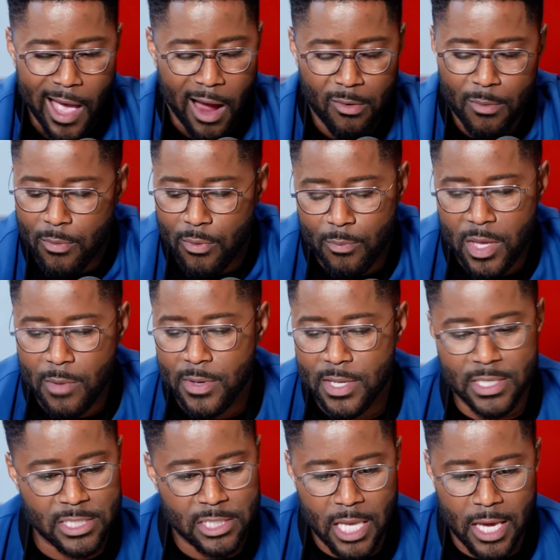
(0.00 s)
I remember me
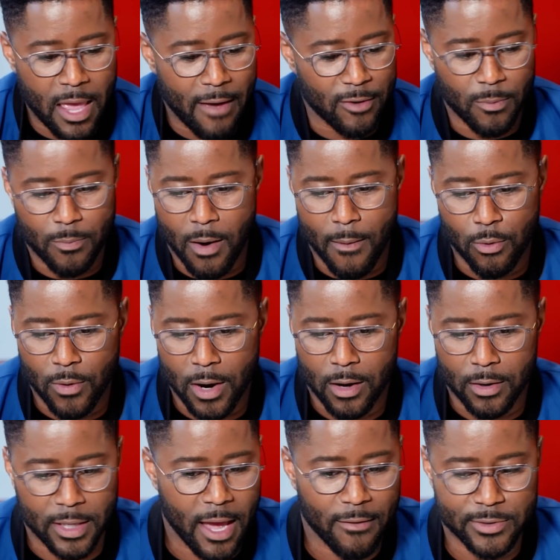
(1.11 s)
being in the slot and having a bubble route,
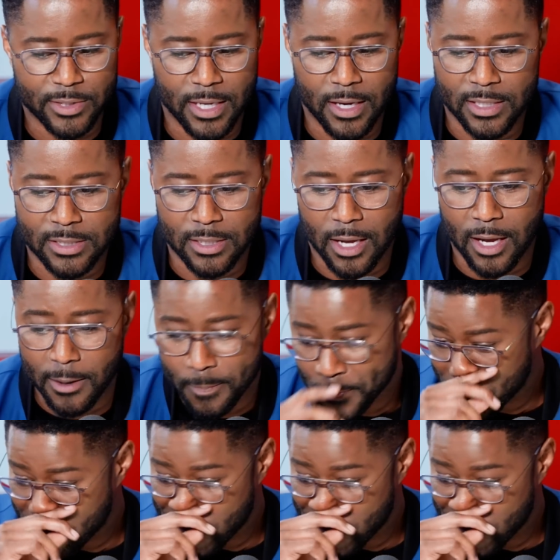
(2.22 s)
and Calvin's on the outside.